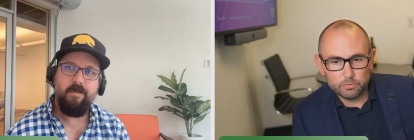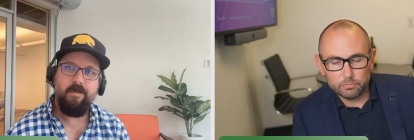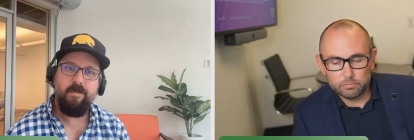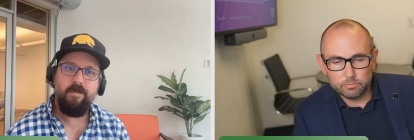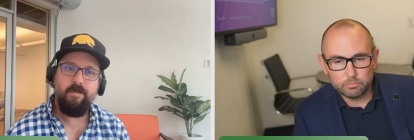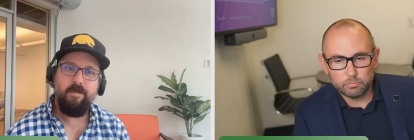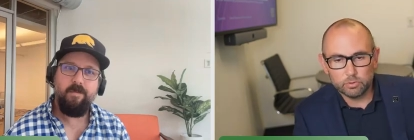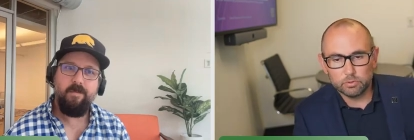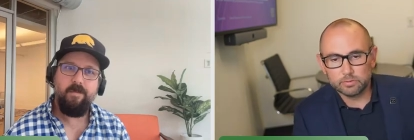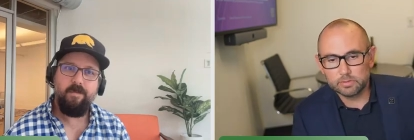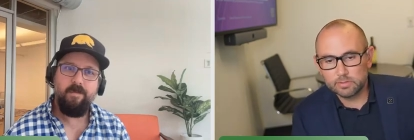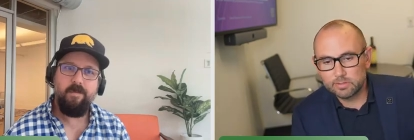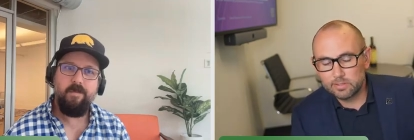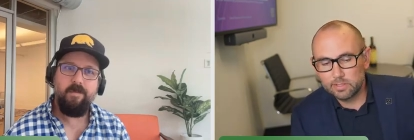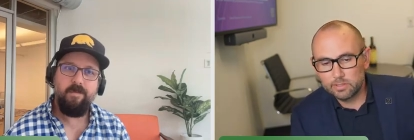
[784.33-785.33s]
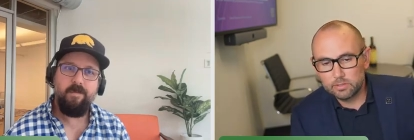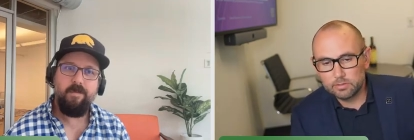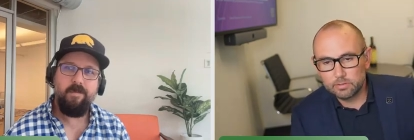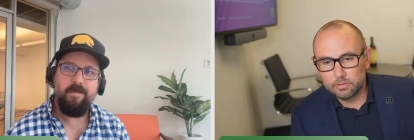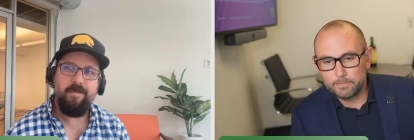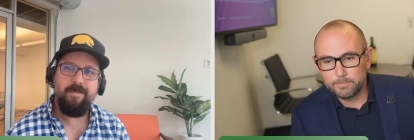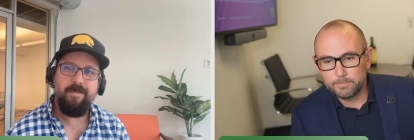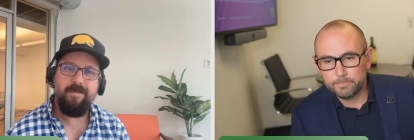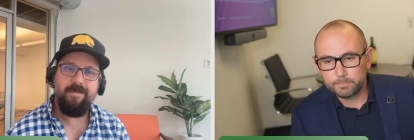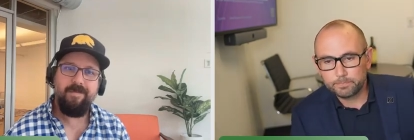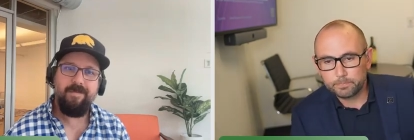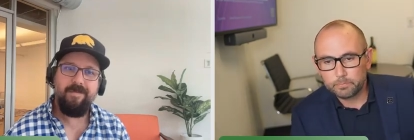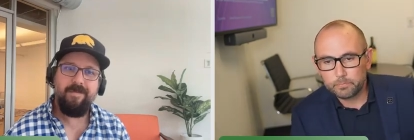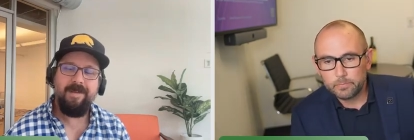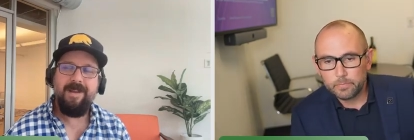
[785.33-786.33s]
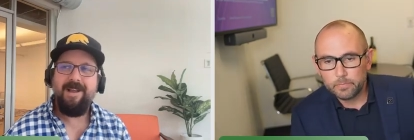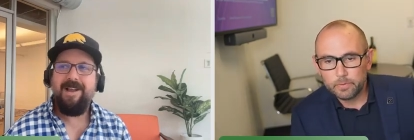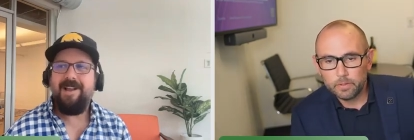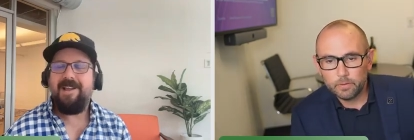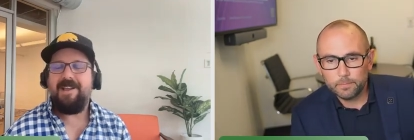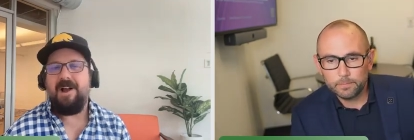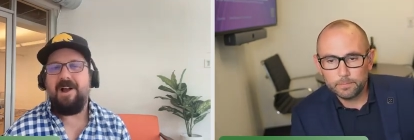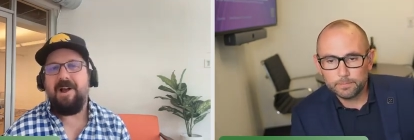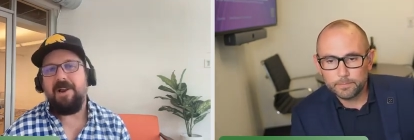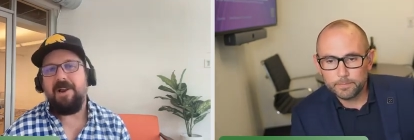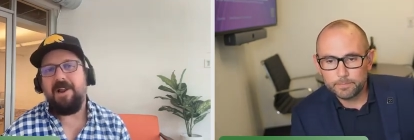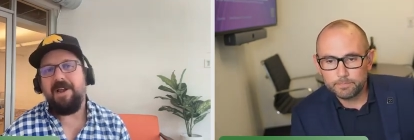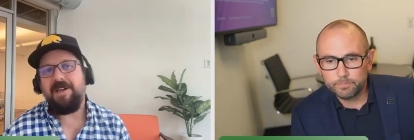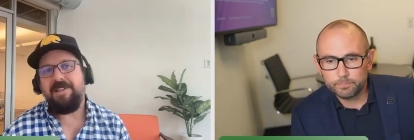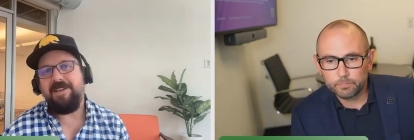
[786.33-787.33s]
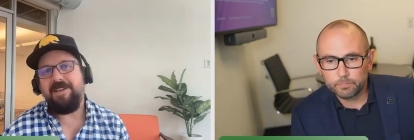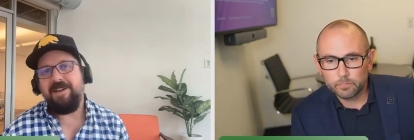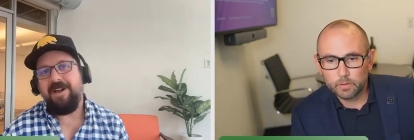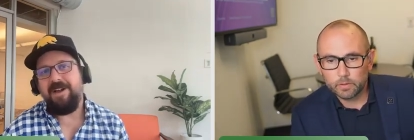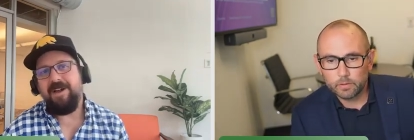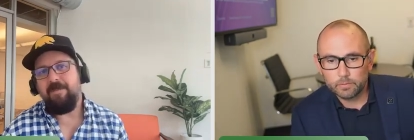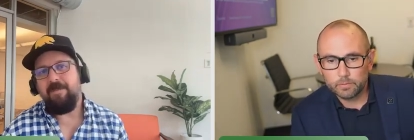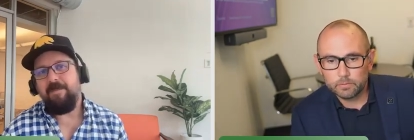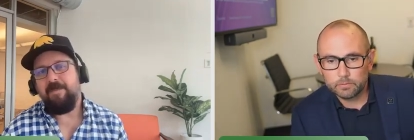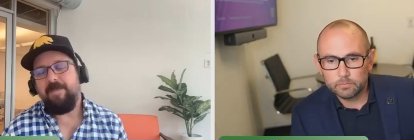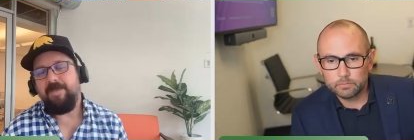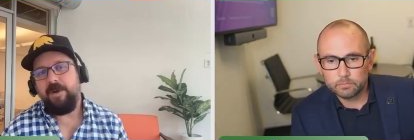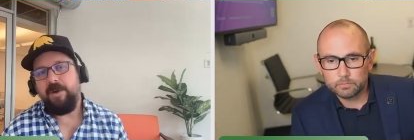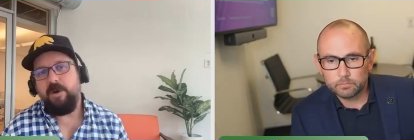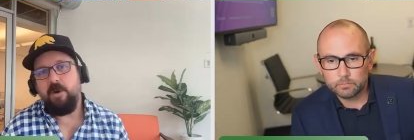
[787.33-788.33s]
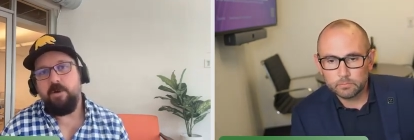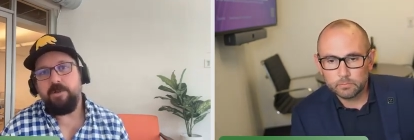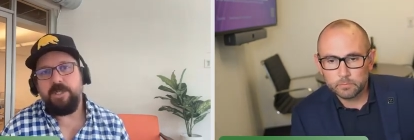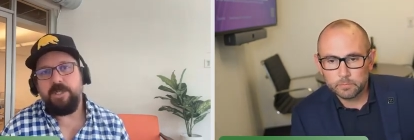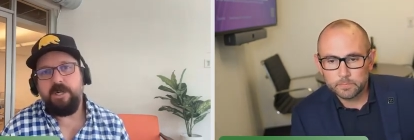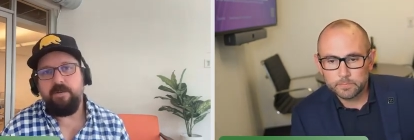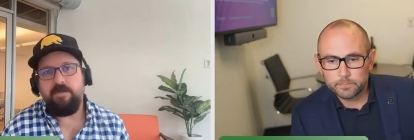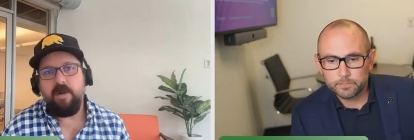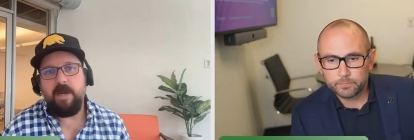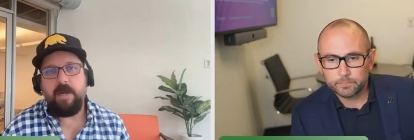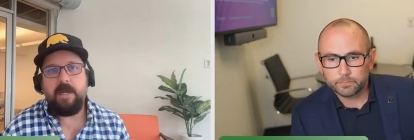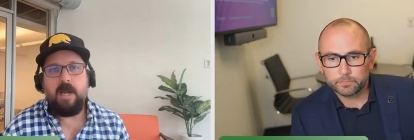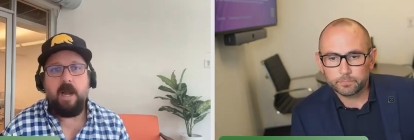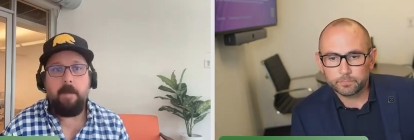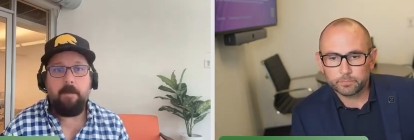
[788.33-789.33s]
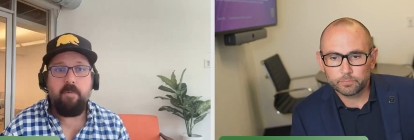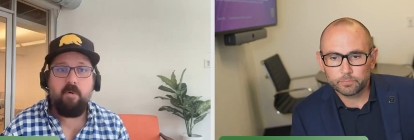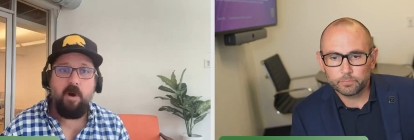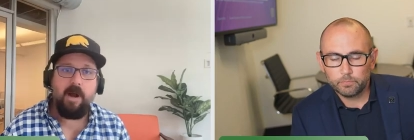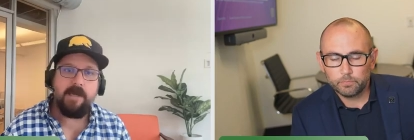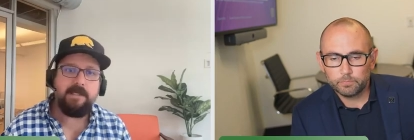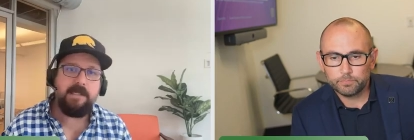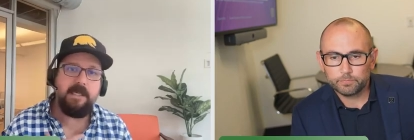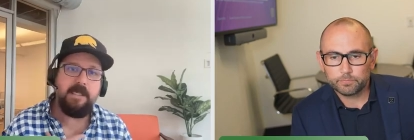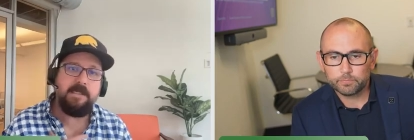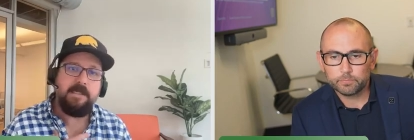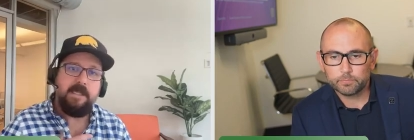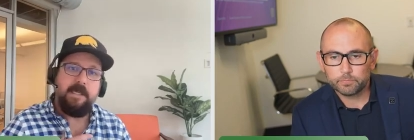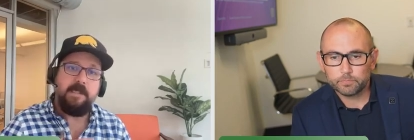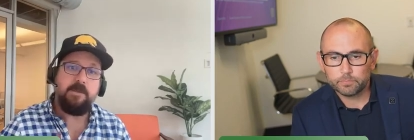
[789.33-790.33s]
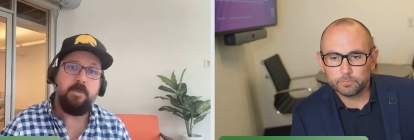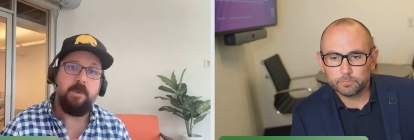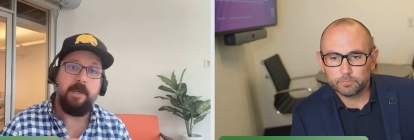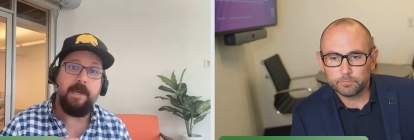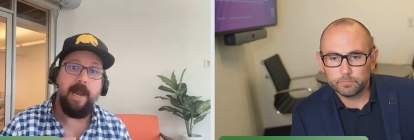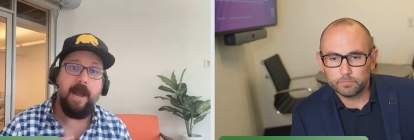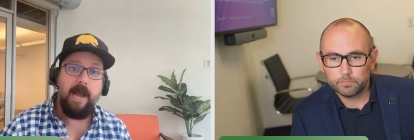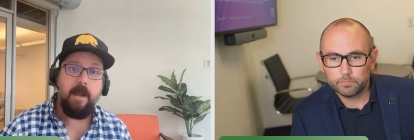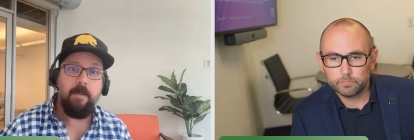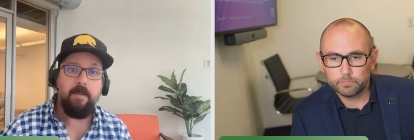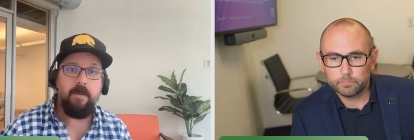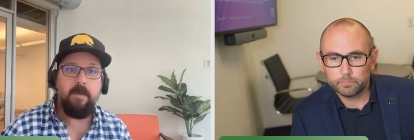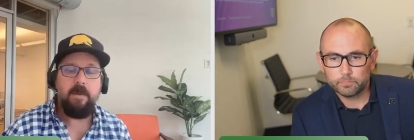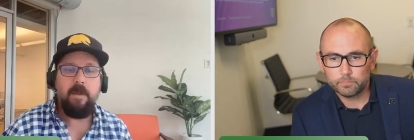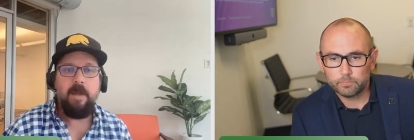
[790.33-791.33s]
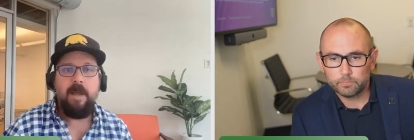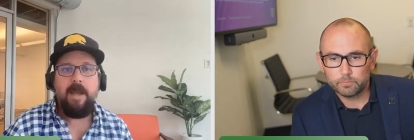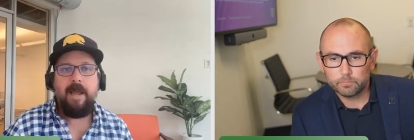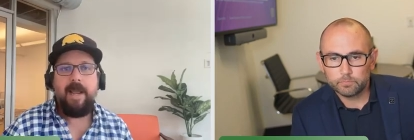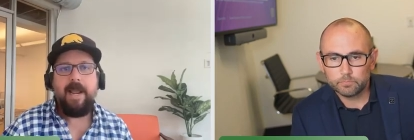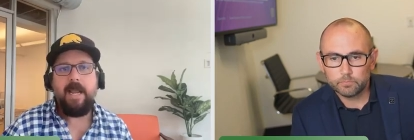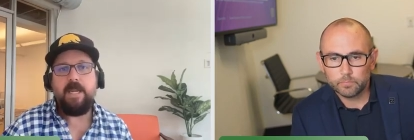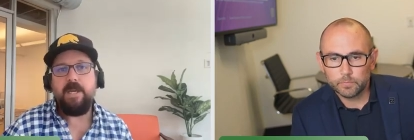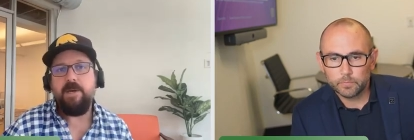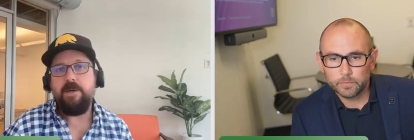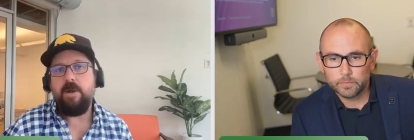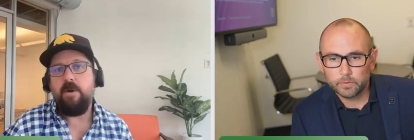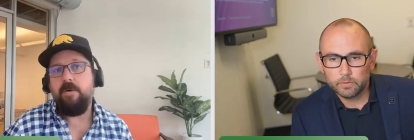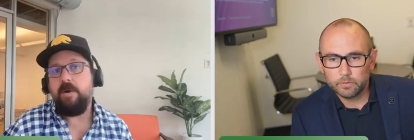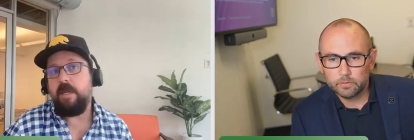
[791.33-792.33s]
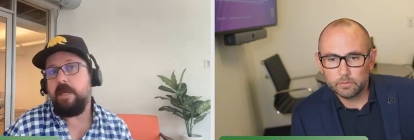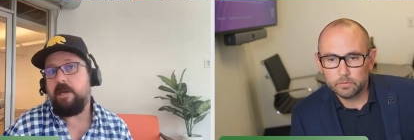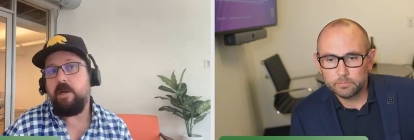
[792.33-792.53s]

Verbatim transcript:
Speaker 1: roles and stages.
Speaker 2: Yeah, I like the um, the notion of like a process that is reliable, and you don't need